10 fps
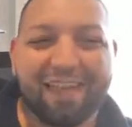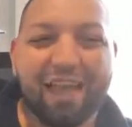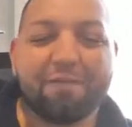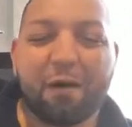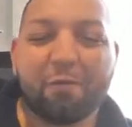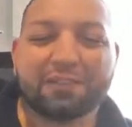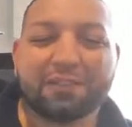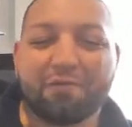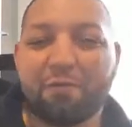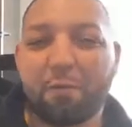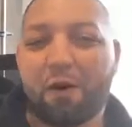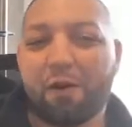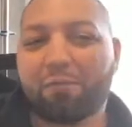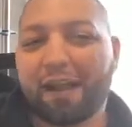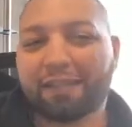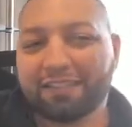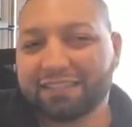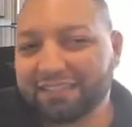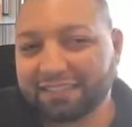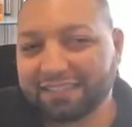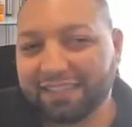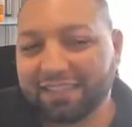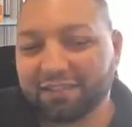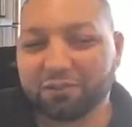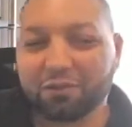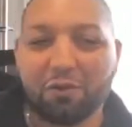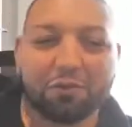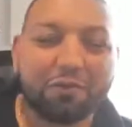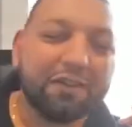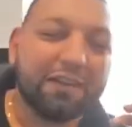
if I wasn't in football practice, 16 years old,